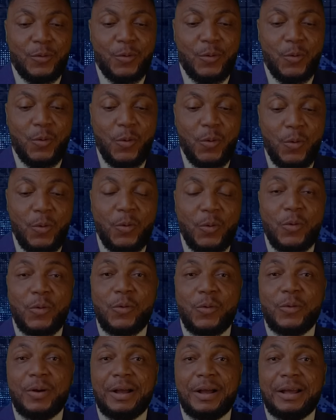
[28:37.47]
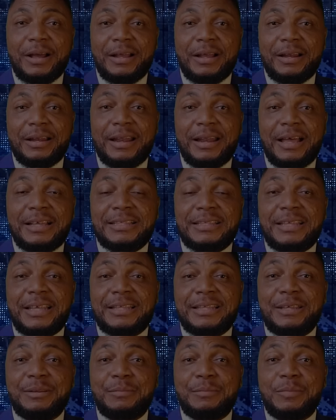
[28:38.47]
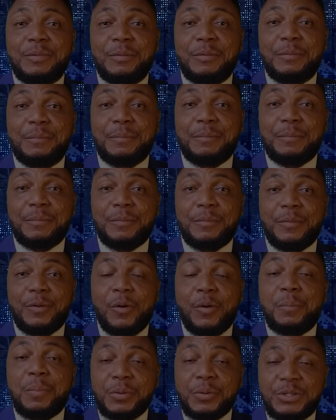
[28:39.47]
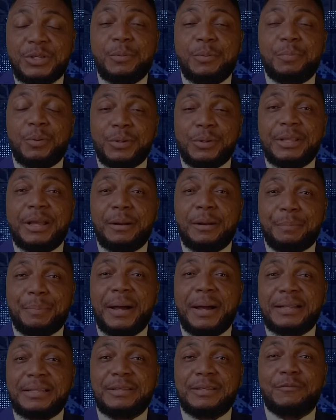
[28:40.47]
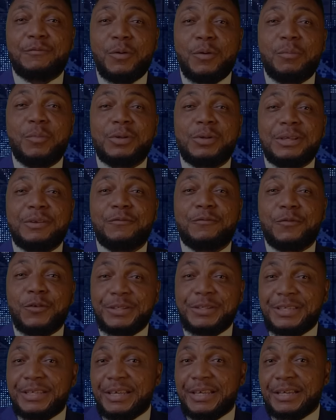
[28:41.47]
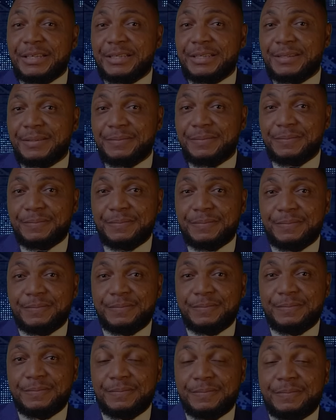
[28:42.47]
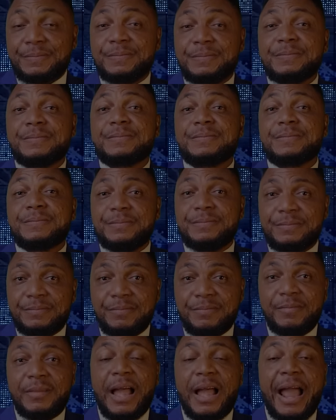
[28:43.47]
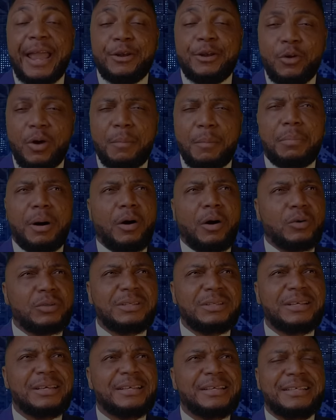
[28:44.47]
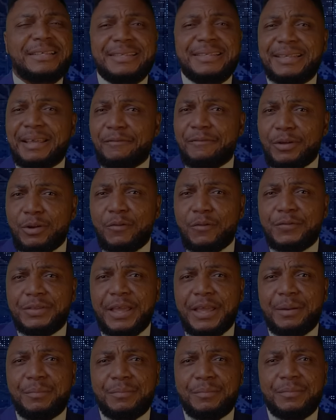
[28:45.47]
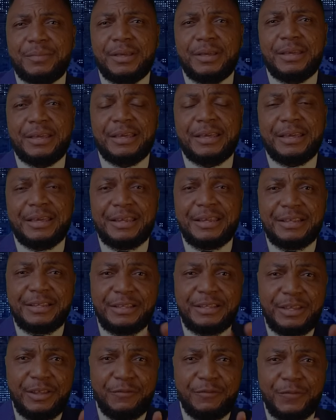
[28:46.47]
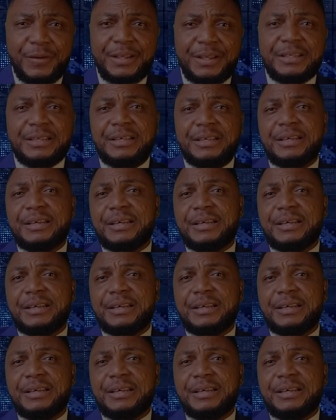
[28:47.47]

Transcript: who lasted in opposition political party for more than 40 years. I know about 7 of them in different